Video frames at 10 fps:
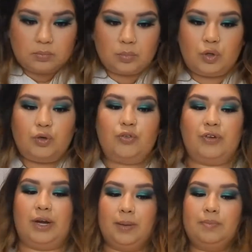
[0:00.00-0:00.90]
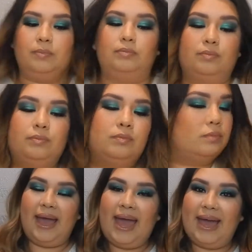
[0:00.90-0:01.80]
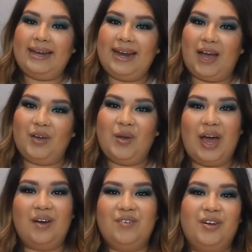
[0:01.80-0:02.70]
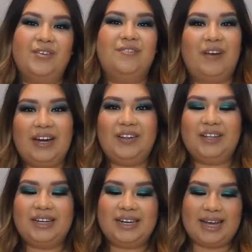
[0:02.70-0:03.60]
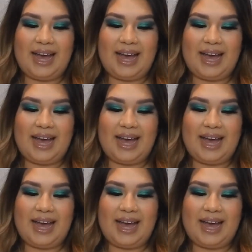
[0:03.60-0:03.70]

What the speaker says: poof it up, and now you have your final look.